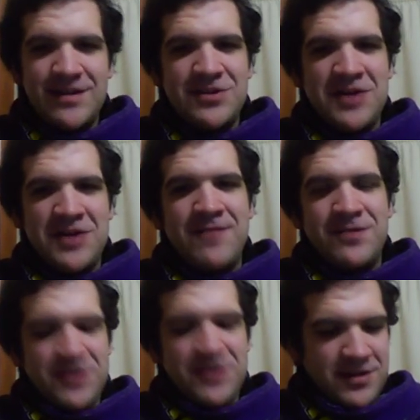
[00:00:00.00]

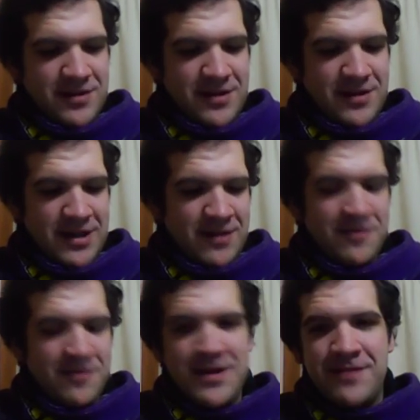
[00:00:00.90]
Travels
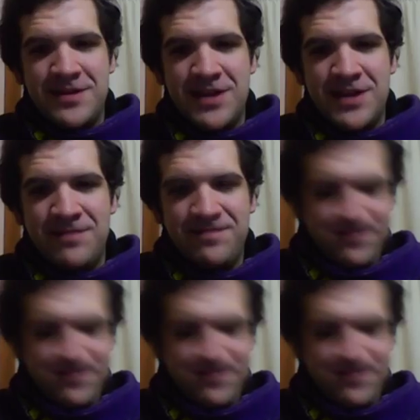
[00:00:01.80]
without the sun.